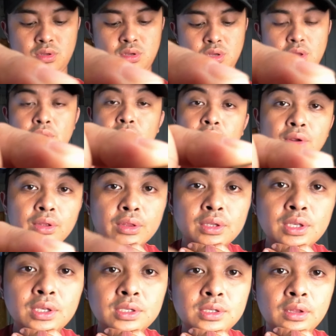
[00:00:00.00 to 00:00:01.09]
Okay,
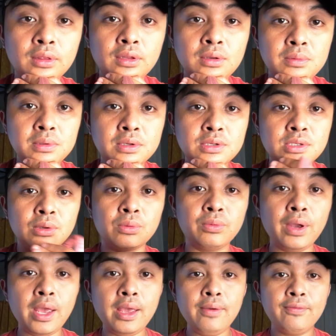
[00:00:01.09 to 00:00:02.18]
30 centimeters
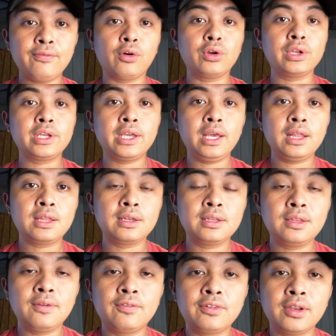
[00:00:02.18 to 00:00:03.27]
away, 4K
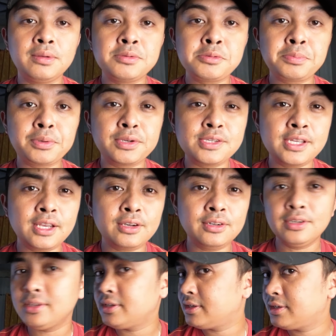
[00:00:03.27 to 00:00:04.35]
30 frames per
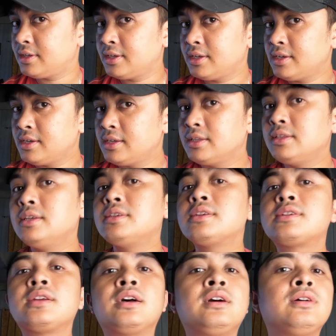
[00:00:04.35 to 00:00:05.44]
second. This
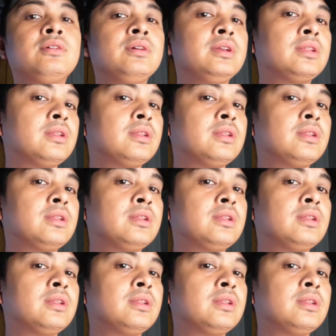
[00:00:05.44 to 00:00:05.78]
is how it